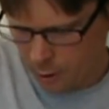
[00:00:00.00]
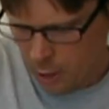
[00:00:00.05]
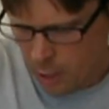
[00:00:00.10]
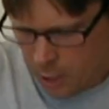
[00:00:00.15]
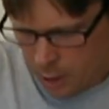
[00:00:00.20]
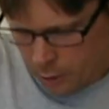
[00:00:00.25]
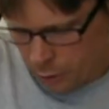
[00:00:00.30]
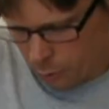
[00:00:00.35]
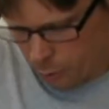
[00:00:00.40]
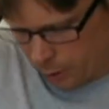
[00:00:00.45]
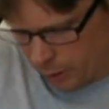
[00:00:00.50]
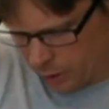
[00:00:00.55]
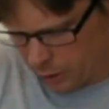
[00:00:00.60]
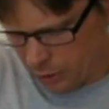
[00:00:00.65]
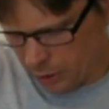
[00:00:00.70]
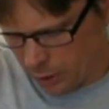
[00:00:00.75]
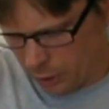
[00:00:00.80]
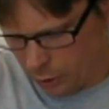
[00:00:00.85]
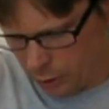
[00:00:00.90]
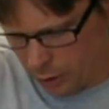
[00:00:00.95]
The reason
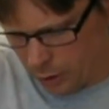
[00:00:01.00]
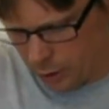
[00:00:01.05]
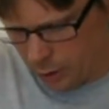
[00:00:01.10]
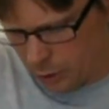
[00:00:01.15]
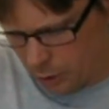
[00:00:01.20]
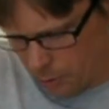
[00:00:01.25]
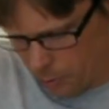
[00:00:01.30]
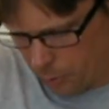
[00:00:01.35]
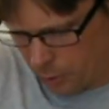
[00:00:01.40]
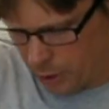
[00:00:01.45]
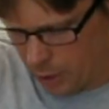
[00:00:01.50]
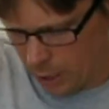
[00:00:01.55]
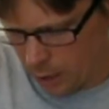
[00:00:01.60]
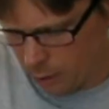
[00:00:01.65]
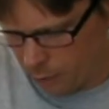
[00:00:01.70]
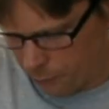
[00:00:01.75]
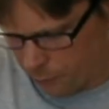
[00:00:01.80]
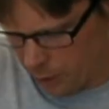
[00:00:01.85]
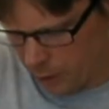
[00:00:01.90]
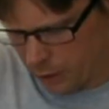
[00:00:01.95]
that you need some potato
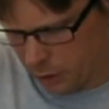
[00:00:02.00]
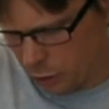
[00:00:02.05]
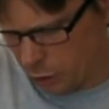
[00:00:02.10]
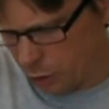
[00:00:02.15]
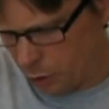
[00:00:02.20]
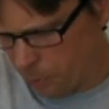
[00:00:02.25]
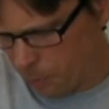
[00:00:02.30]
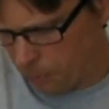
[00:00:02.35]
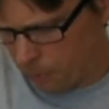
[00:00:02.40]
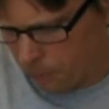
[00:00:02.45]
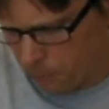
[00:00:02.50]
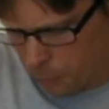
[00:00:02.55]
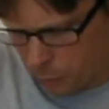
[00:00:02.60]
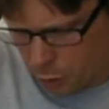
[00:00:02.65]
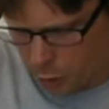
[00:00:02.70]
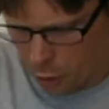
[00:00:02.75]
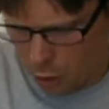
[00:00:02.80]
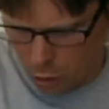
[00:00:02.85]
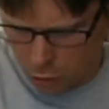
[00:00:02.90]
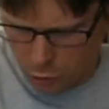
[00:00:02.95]
flakes, you
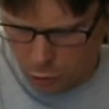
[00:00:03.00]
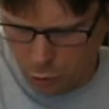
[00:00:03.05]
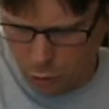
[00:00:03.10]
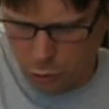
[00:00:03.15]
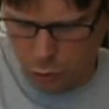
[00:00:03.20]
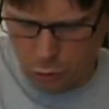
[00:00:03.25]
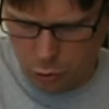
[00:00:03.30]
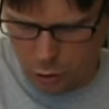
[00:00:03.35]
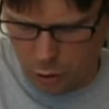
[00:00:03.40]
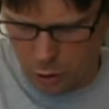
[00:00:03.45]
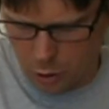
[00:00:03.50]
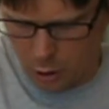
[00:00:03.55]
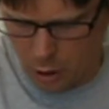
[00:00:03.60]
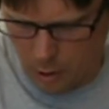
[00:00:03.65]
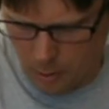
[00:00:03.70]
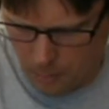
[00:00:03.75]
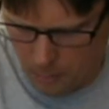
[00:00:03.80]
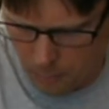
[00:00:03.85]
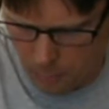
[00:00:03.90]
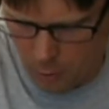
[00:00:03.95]
could also use
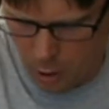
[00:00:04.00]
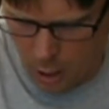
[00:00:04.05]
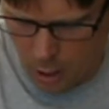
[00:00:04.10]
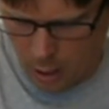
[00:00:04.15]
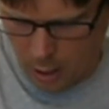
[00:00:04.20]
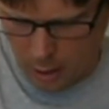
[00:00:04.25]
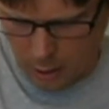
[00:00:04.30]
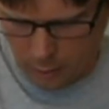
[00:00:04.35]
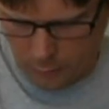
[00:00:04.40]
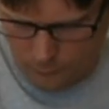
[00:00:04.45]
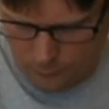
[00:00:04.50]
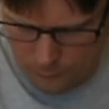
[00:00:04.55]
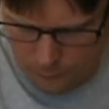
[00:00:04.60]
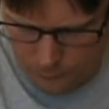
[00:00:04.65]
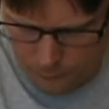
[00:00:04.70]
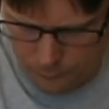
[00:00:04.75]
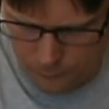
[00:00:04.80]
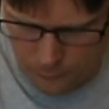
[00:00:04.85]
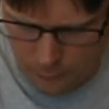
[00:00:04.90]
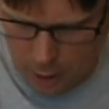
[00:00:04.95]
some
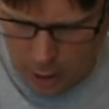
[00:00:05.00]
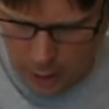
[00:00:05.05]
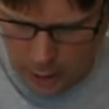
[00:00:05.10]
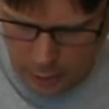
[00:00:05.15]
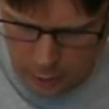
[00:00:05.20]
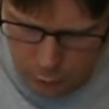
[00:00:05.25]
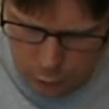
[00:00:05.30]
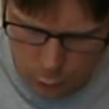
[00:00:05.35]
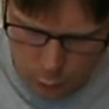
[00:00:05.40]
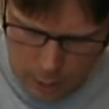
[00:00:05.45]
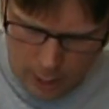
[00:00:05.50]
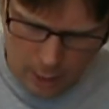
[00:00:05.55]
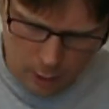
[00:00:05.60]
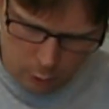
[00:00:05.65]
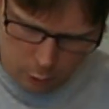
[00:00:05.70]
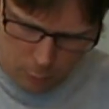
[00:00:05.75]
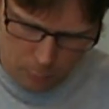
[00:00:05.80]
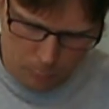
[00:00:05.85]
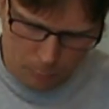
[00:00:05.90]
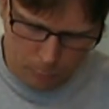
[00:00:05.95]
fine
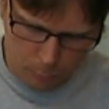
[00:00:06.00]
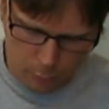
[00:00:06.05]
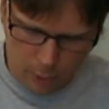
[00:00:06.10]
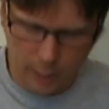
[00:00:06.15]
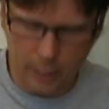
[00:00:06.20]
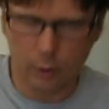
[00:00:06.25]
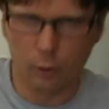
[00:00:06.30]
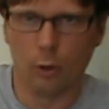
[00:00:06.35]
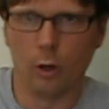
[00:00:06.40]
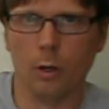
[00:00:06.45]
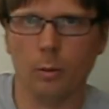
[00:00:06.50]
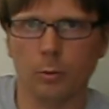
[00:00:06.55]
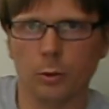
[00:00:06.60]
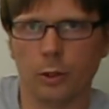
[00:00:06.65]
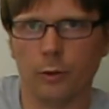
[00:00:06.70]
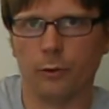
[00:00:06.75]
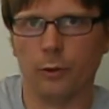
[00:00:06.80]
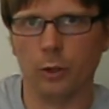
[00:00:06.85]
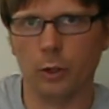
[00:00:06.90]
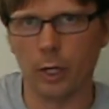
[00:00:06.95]
ground breadcrumbs
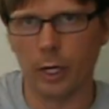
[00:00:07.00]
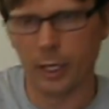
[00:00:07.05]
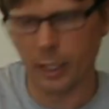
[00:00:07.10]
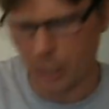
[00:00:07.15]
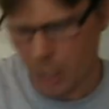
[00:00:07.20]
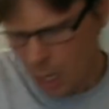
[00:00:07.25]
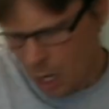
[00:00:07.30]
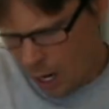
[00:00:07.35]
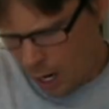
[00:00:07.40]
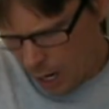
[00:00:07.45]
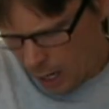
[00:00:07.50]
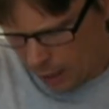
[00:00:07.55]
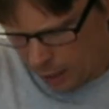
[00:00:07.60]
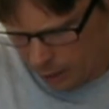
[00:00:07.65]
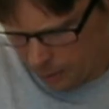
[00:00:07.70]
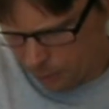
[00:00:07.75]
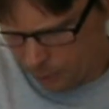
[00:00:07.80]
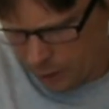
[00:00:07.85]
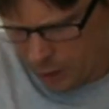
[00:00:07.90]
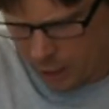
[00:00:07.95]
if you'd like. I like
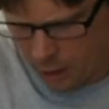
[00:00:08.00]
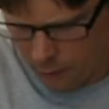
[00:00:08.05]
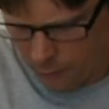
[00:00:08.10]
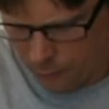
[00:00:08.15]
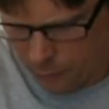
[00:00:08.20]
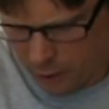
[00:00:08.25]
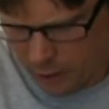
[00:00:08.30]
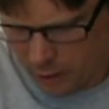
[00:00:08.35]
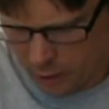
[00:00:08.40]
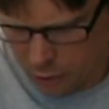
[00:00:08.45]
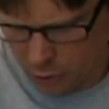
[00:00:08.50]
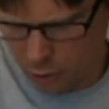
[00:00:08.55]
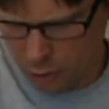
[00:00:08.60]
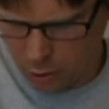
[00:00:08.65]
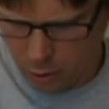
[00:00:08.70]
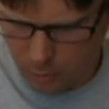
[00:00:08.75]
potato flakes, they're a little